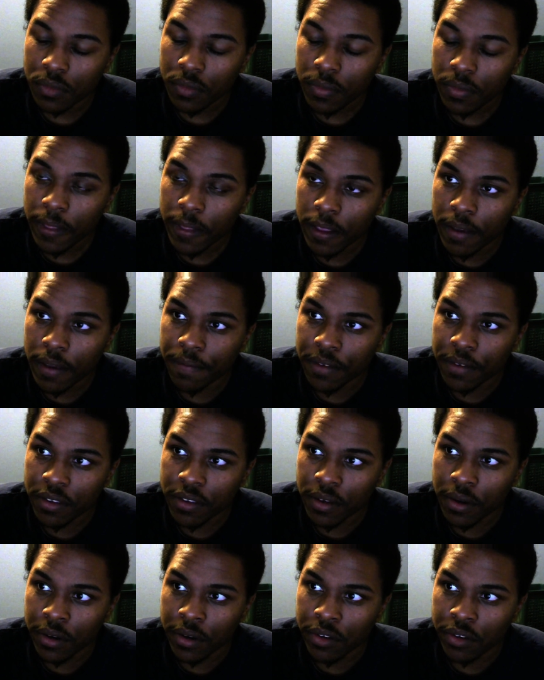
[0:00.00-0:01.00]
the
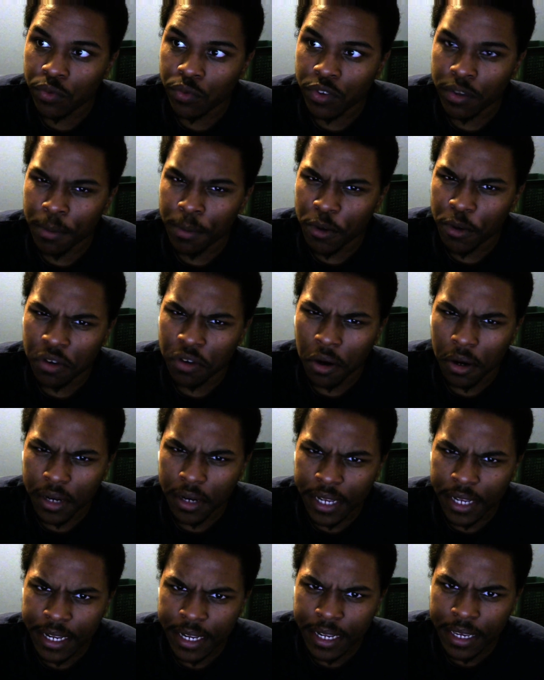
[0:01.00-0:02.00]
series was the most hard
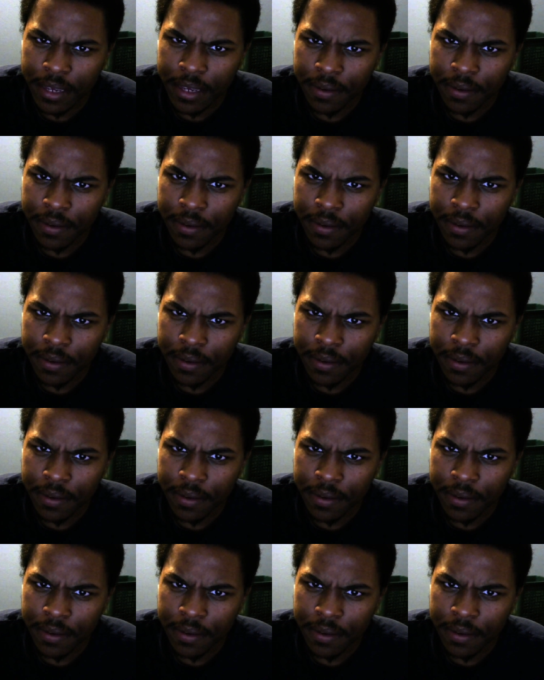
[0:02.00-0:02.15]
hitting.